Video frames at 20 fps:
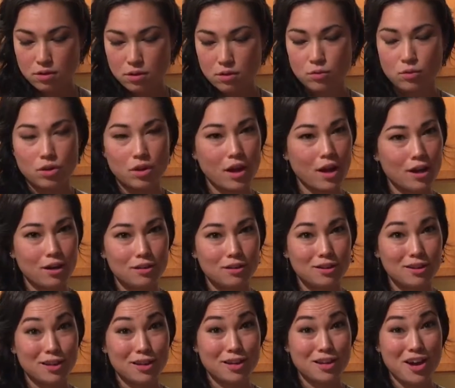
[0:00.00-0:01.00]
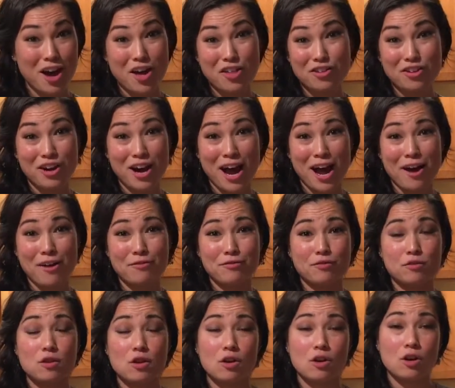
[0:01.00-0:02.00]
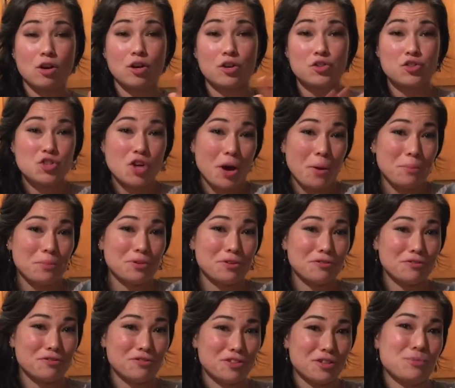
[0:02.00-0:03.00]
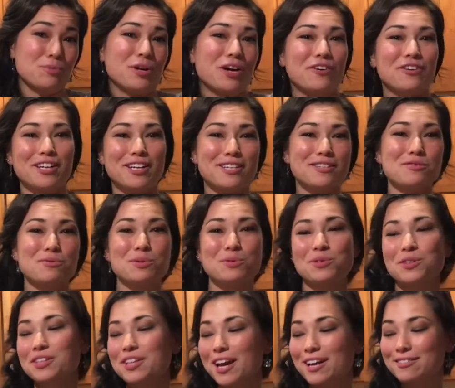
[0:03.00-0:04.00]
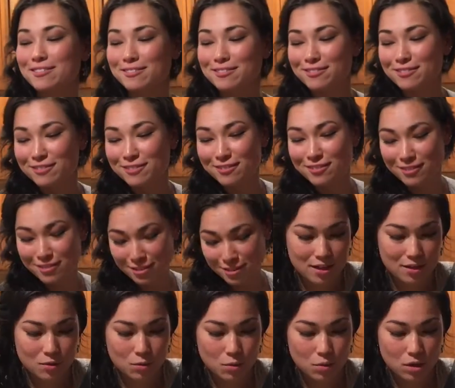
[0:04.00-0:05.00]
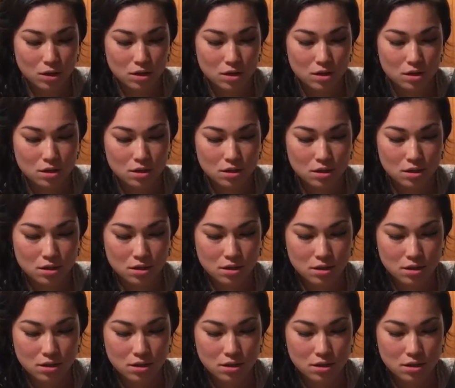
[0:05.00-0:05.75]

And we'll add the other half on top of the brownies when we're done. And one